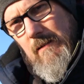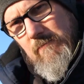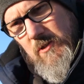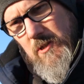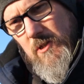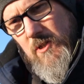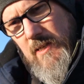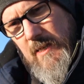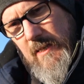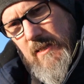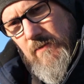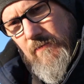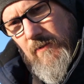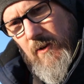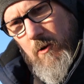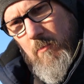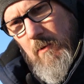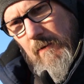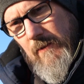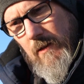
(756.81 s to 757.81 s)
I've just changed
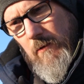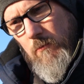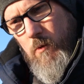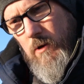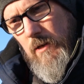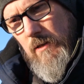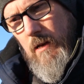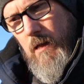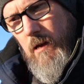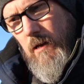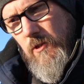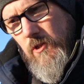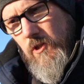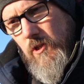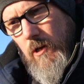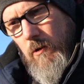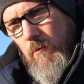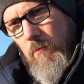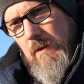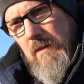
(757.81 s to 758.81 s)
film. I've done one last
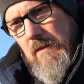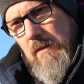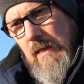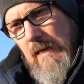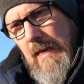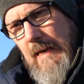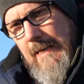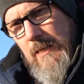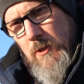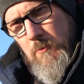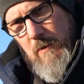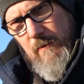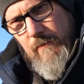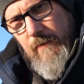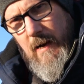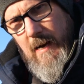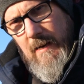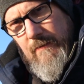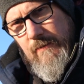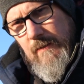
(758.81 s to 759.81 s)
shot with the
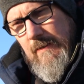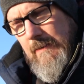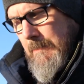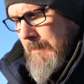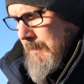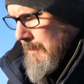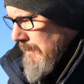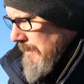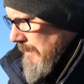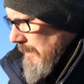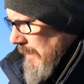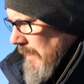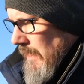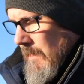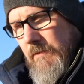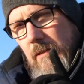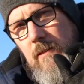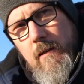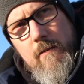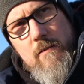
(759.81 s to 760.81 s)
HP5
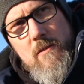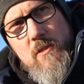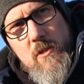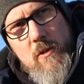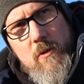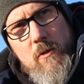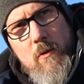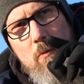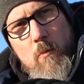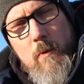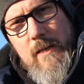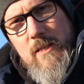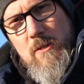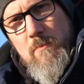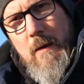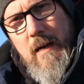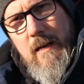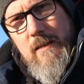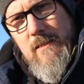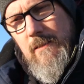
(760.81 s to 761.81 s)
after going to Winnett's
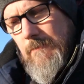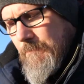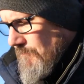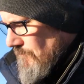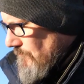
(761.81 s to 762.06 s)
Pass.